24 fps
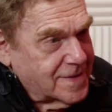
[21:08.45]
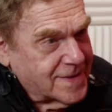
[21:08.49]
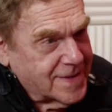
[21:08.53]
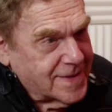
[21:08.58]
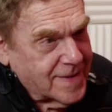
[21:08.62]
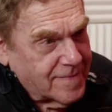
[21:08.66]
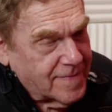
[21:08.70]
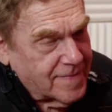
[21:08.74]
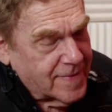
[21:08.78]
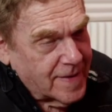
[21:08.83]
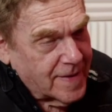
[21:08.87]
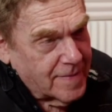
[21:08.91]
or
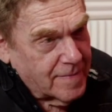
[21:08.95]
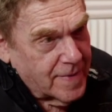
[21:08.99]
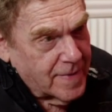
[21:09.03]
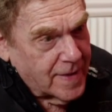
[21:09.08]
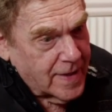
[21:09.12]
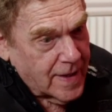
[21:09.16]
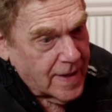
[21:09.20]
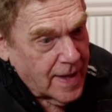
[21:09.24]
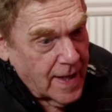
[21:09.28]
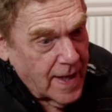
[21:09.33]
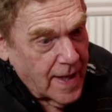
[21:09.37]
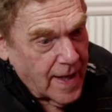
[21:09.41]
something.
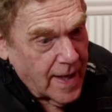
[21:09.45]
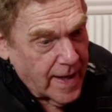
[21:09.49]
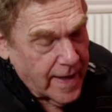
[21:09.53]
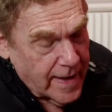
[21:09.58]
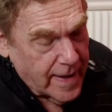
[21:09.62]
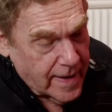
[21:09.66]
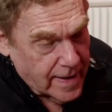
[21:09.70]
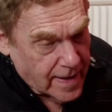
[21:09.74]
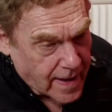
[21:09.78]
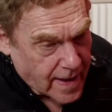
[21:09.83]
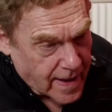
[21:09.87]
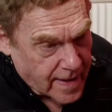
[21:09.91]
But,
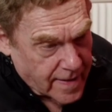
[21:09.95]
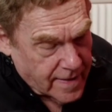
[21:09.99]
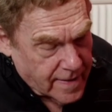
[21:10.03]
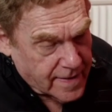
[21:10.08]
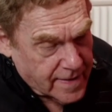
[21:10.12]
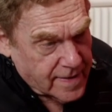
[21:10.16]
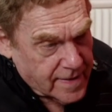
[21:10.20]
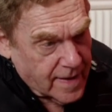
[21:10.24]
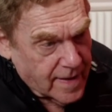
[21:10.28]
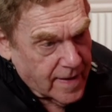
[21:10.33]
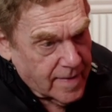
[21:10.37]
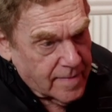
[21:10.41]
and a lot of the
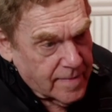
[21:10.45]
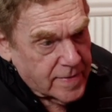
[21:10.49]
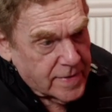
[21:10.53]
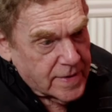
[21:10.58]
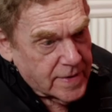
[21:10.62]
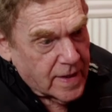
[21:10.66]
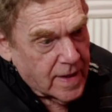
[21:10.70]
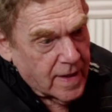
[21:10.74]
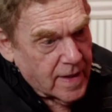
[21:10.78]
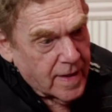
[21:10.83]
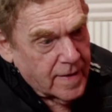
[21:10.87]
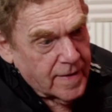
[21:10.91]

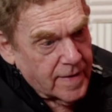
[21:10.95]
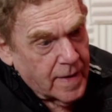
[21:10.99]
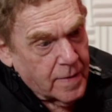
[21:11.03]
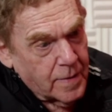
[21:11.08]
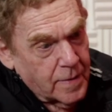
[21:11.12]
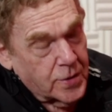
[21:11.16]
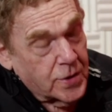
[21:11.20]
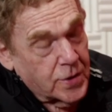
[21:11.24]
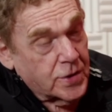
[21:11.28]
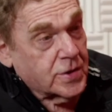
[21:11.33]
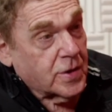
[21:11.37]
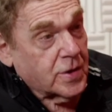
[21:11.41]
times they
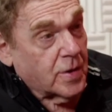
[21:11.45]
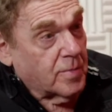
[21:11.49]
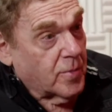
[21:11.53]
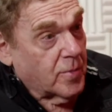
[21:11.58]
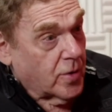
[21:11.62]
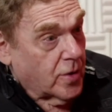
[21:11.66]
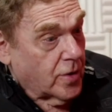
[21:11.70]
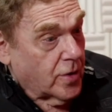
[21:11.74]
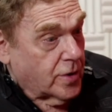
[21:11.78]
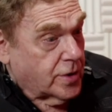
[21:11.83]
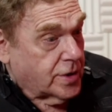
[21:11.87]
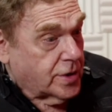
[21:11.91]
would just
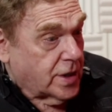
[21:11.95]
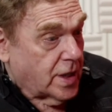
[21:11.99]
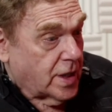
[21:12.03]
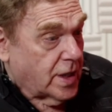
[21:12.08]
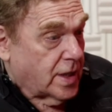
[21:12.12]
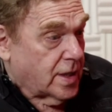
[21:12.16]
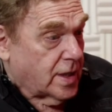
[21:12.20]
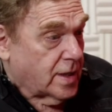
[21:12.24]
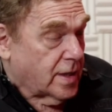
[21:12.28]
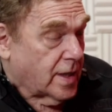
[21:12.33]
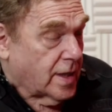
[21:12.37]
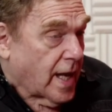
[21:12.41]
emerge
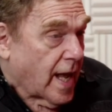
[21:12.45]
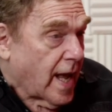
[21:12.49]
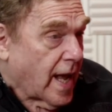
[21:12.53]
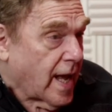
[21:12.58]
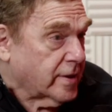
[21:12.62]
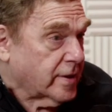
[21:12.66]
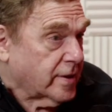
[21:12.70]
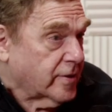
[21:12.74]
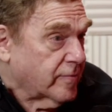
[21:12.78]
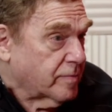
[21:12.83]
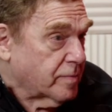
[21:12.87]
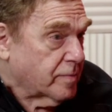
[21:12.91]
in the
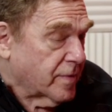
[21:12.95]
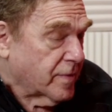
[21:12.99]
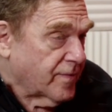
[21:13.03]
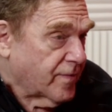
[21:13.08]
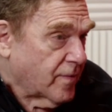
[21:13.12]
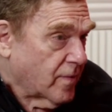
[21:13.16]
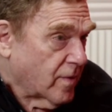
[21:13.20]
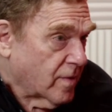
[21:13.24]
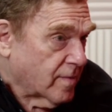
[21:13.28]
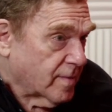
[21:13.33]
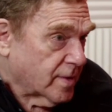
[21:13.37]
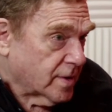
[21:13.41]
act of
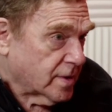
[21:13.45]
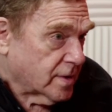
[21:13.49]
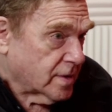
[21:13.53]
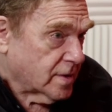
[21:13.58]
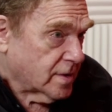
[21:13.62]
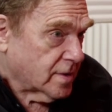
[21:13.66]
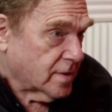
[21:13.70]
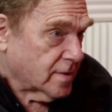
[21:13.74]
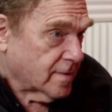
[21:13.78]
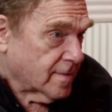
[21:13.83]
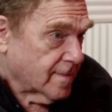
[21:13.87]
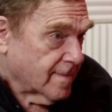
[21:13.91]

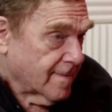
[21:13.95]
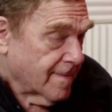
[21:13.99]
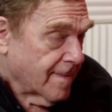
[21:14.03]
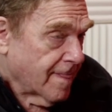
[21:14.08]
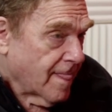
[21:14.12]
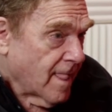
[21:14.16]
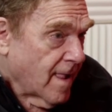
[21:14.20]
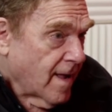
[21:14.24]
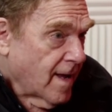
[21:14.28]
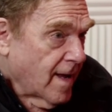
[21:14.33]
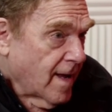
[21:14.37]
performance. Mm-hmm.